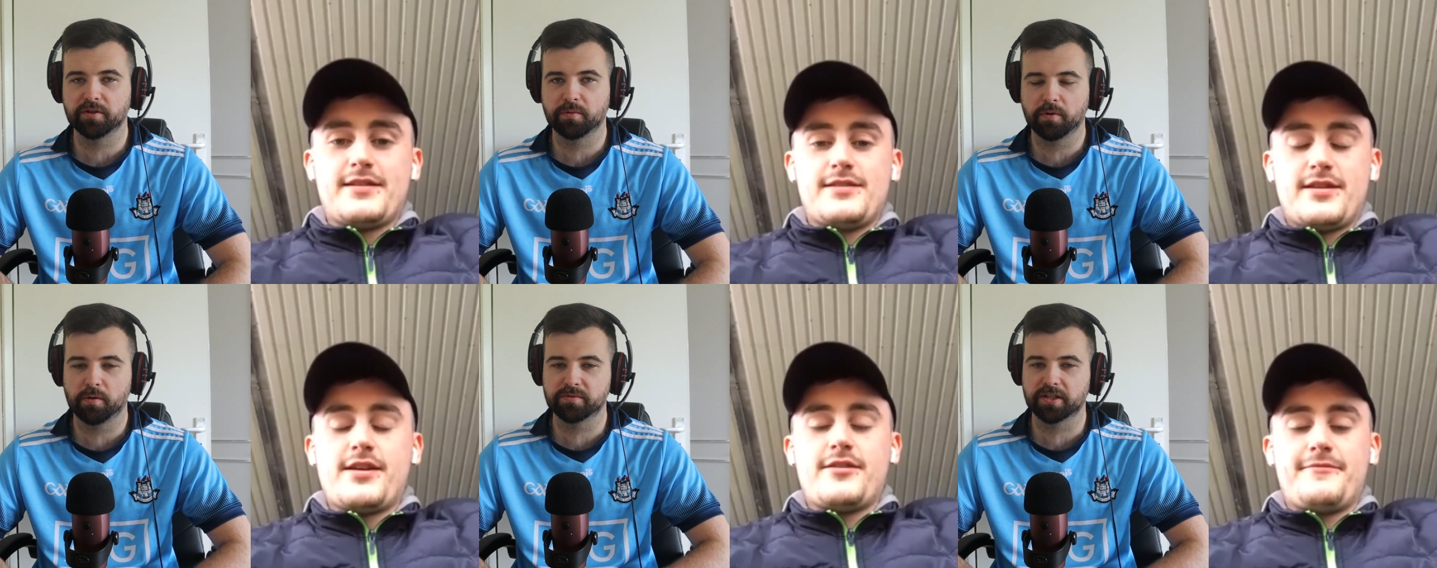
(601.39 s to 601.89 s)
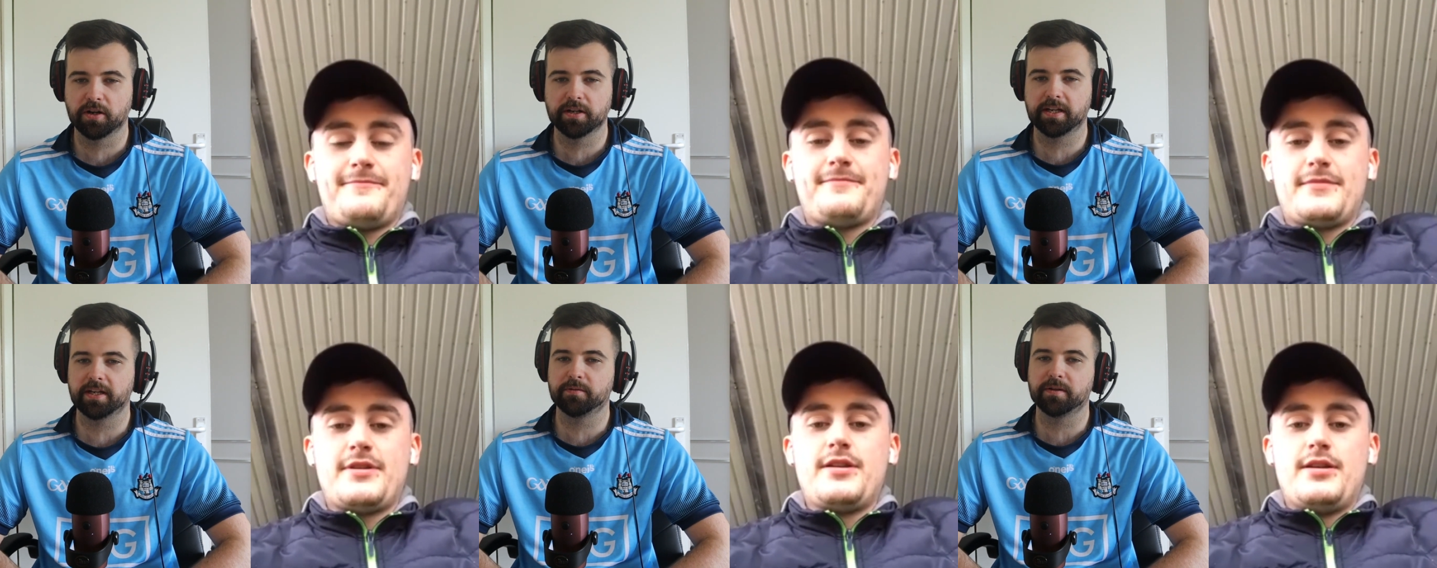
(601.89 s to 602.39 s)
Speaker 1: But what was yeah. it like
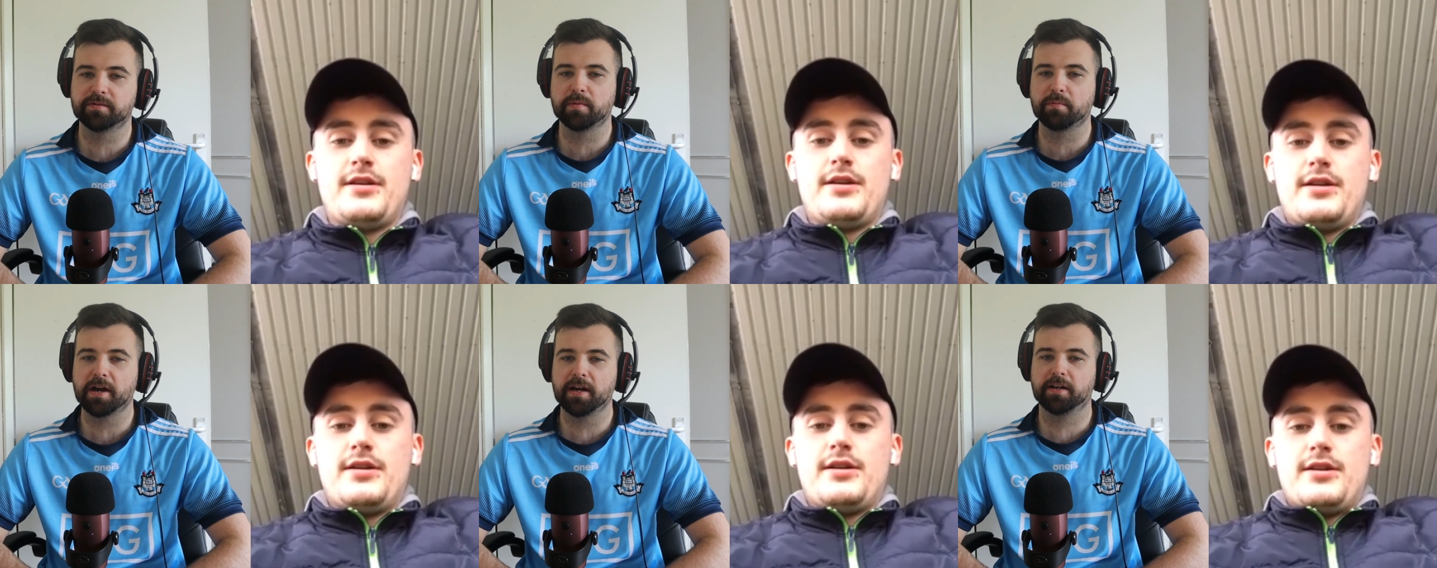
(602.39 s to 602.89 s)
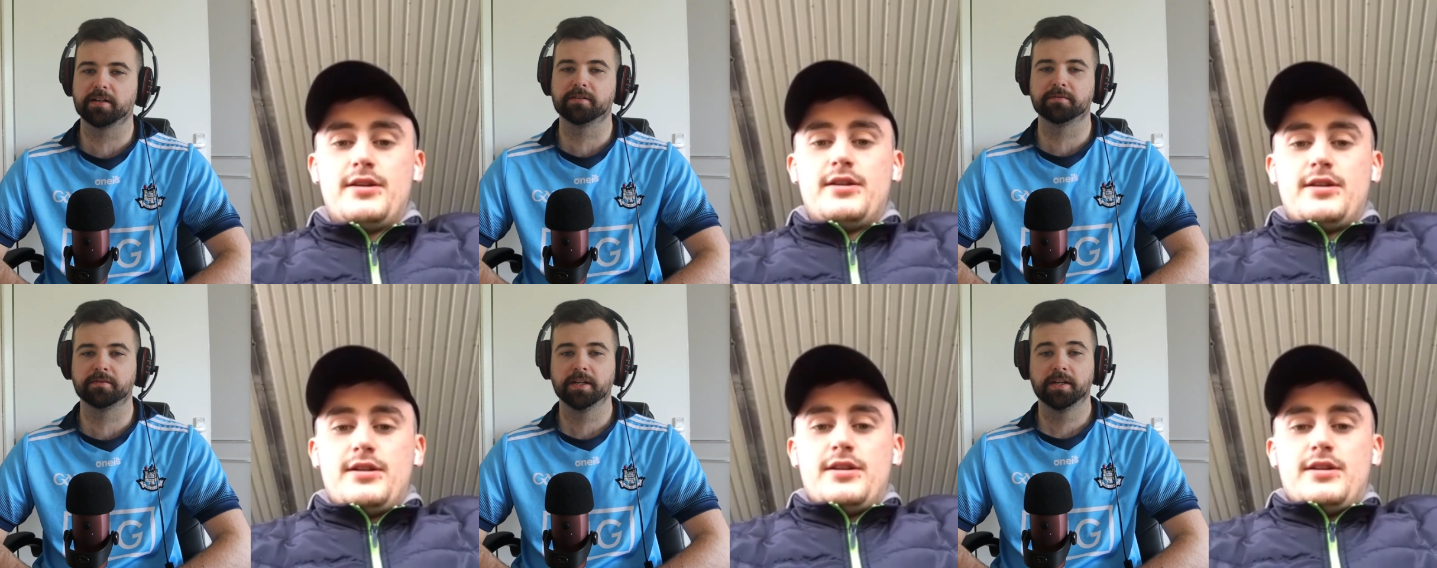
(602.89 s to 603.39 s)
anyway to be back
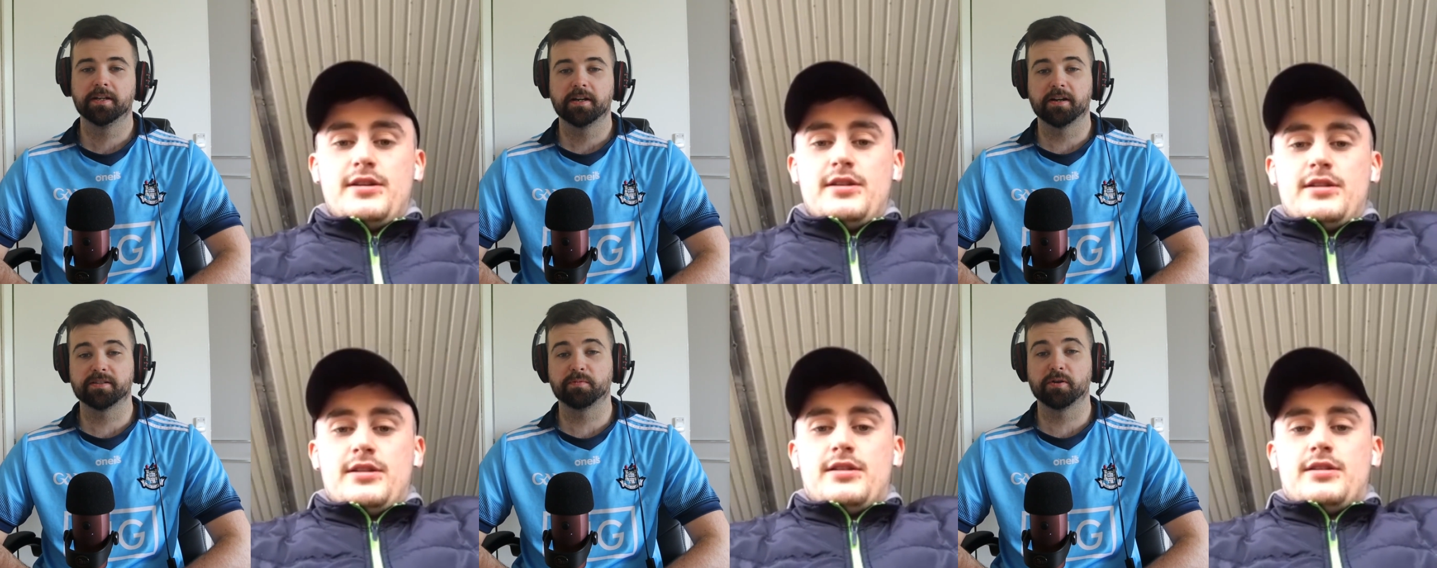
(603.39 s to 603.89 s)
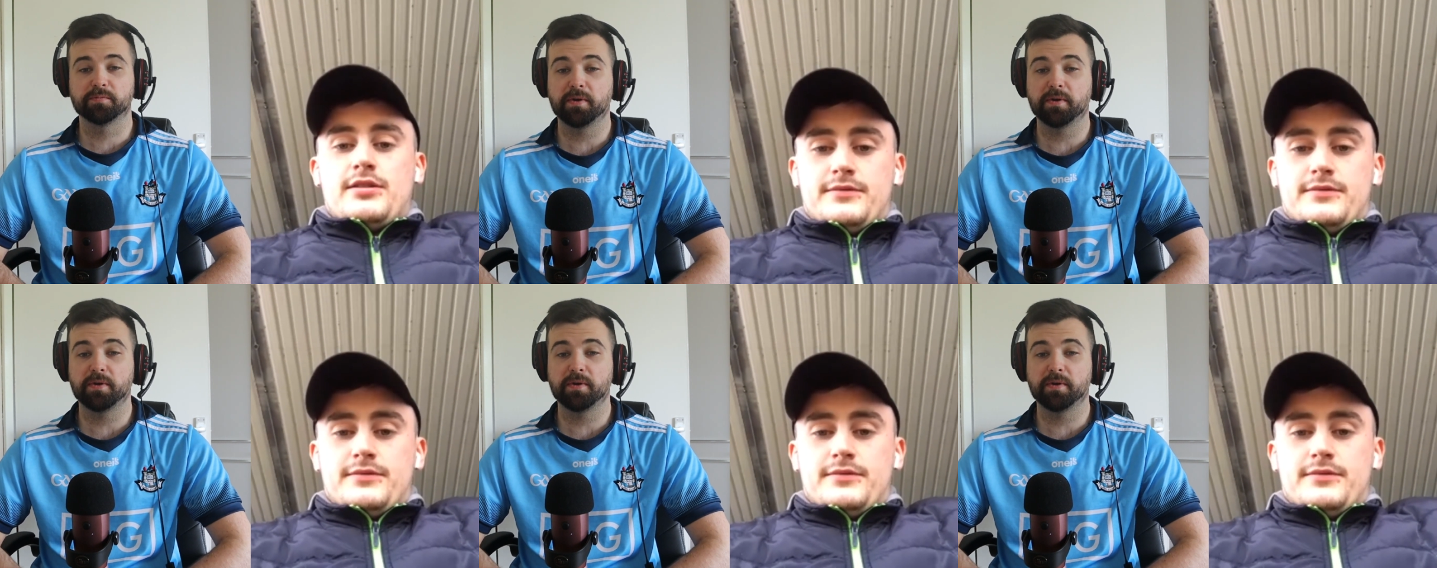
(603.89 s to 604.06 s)
and I suppose